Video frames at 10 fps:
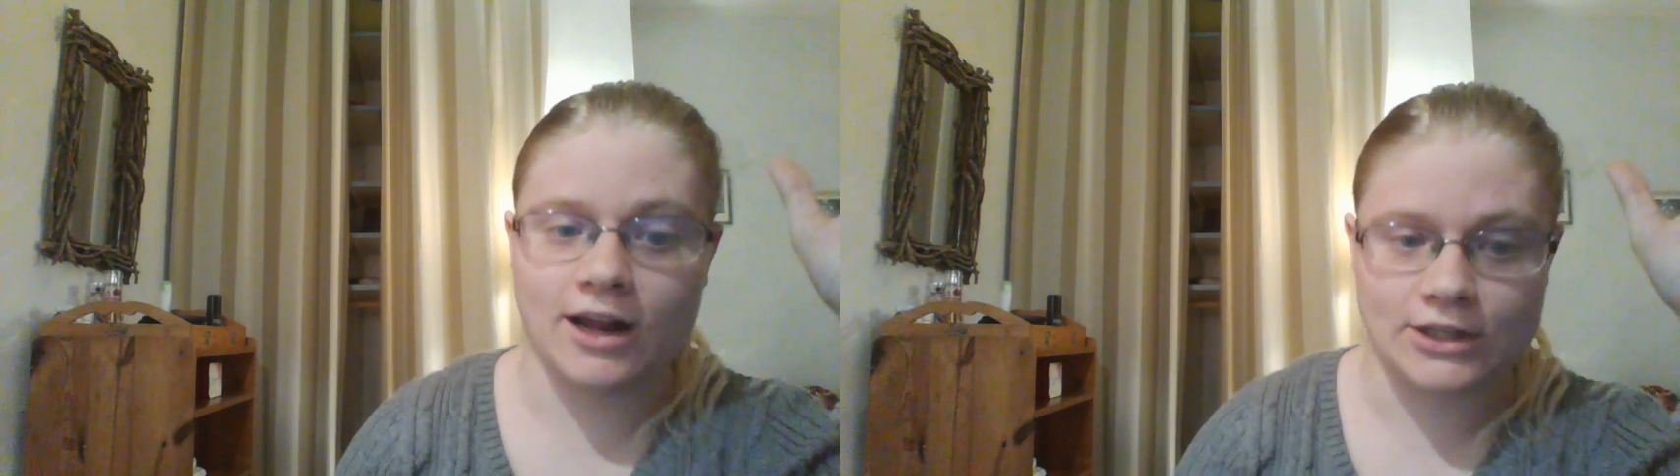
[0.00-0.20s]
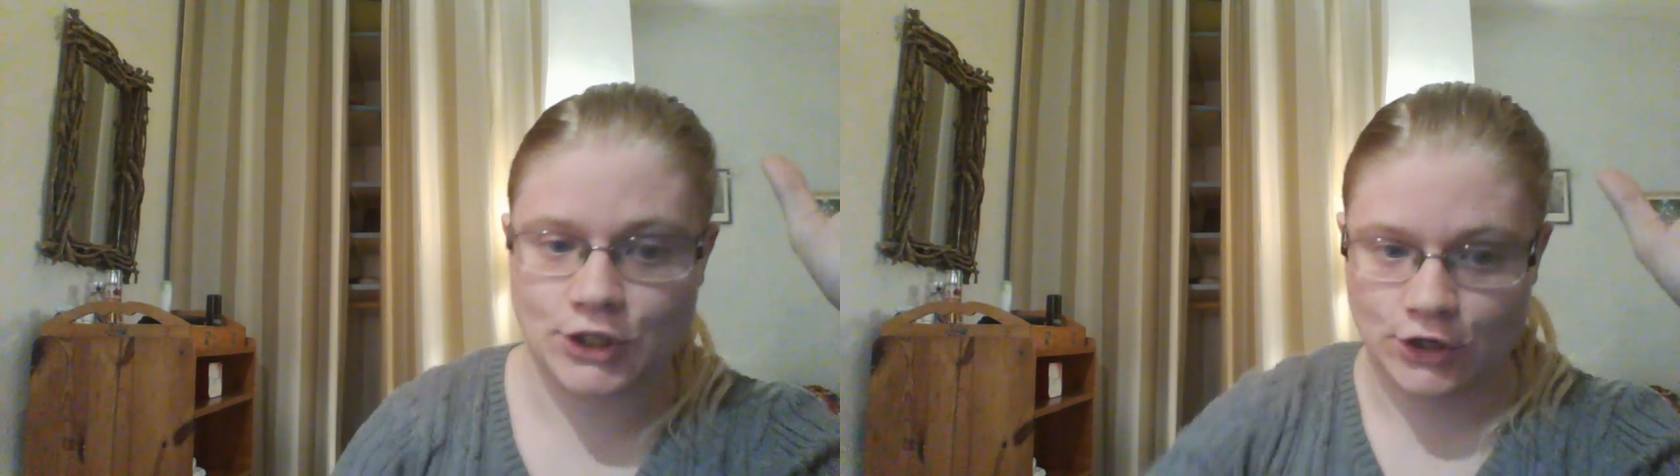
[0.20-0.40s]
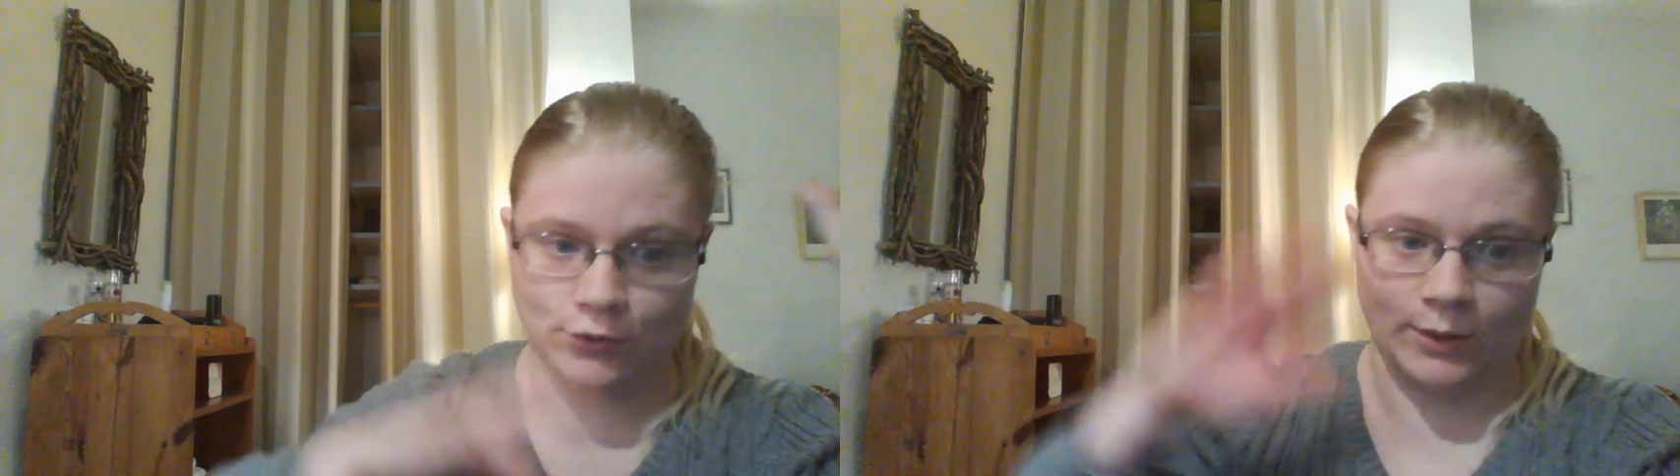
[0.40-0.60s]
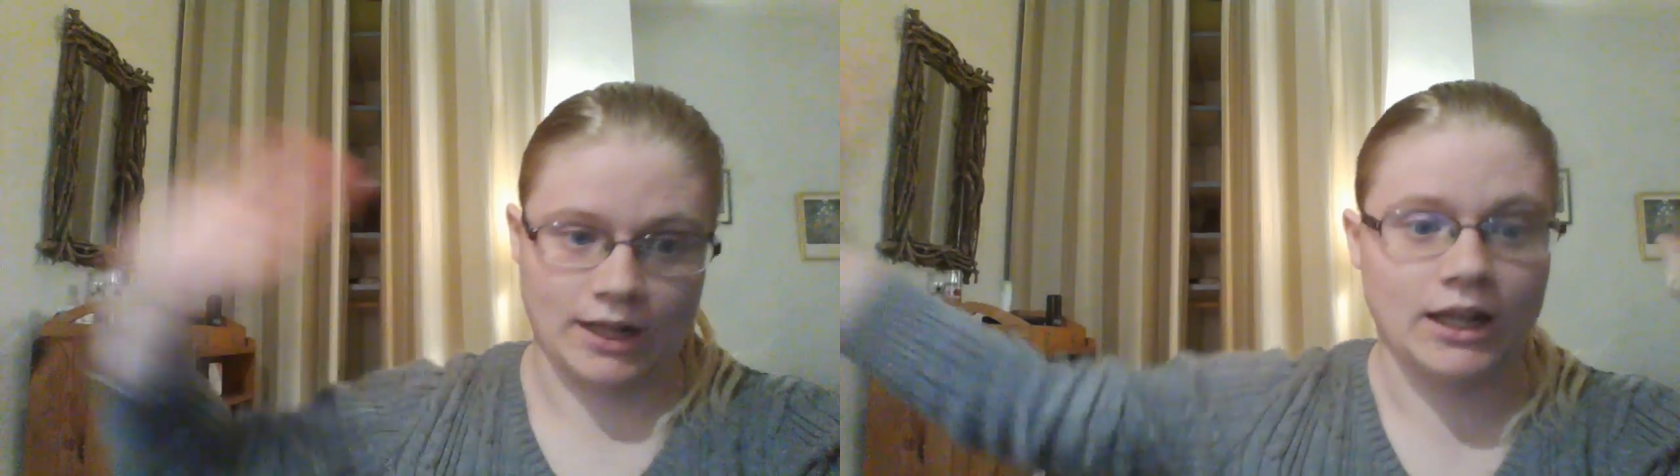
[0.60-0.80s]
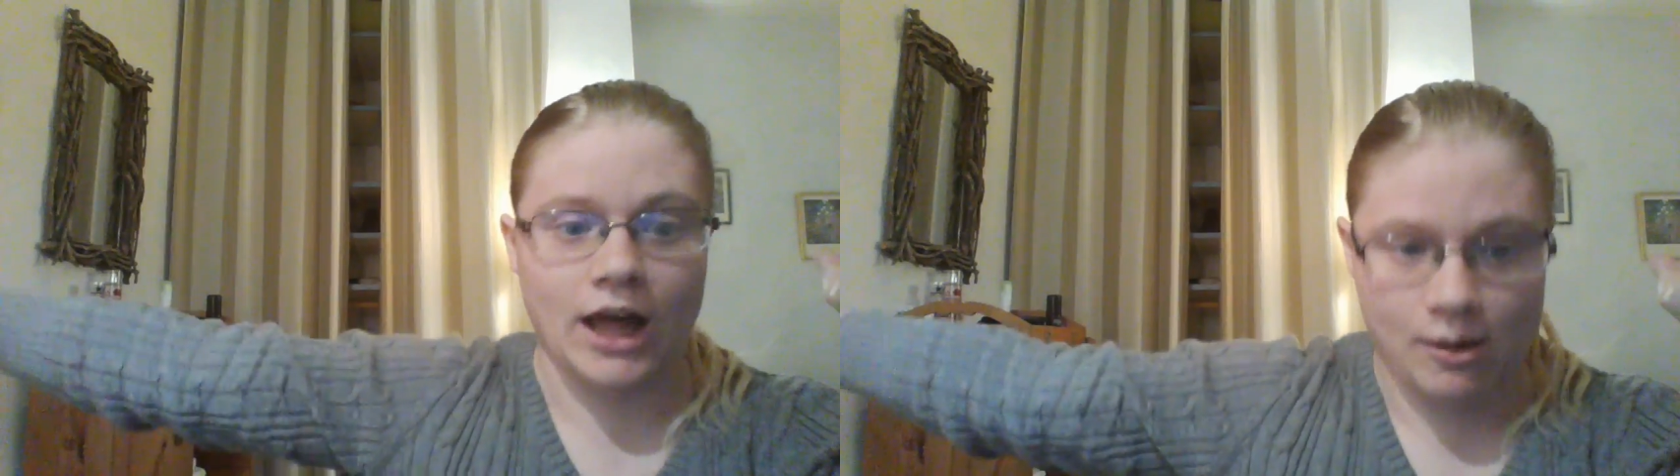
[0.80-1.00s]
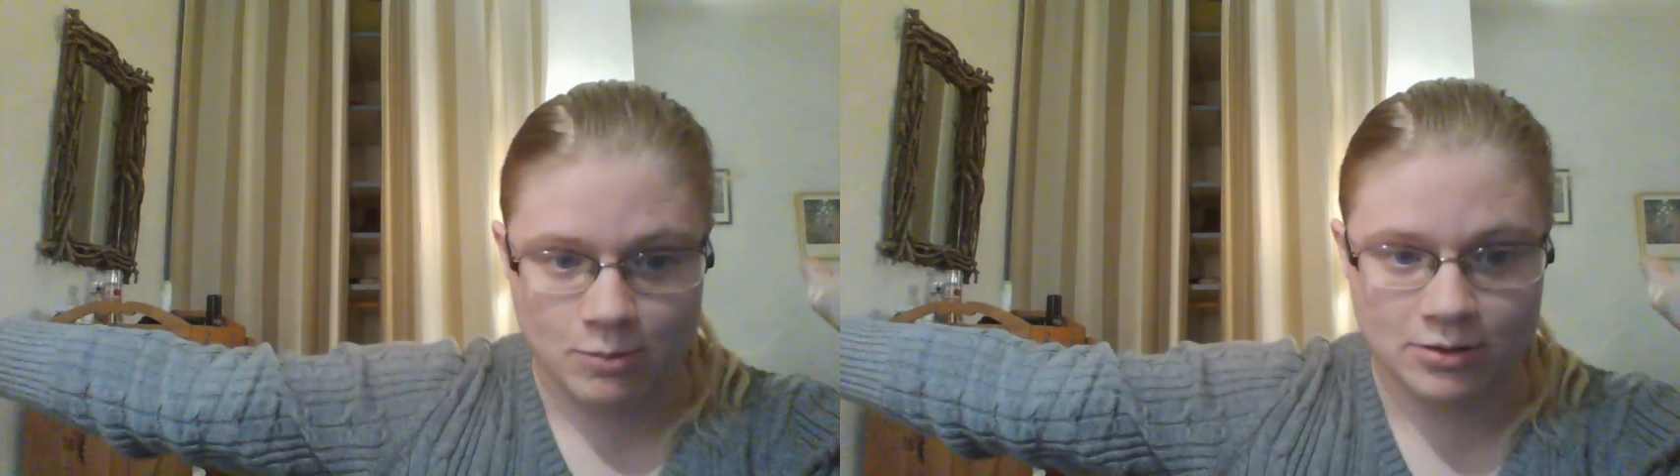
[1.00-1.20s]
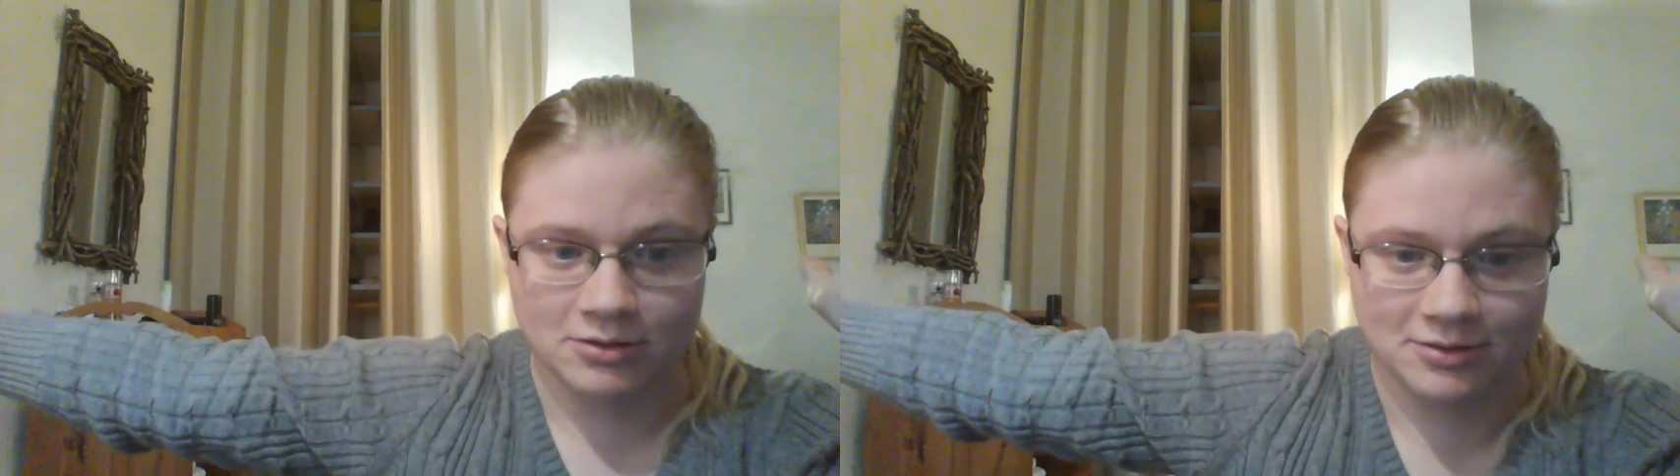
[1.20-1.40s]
on to go to a club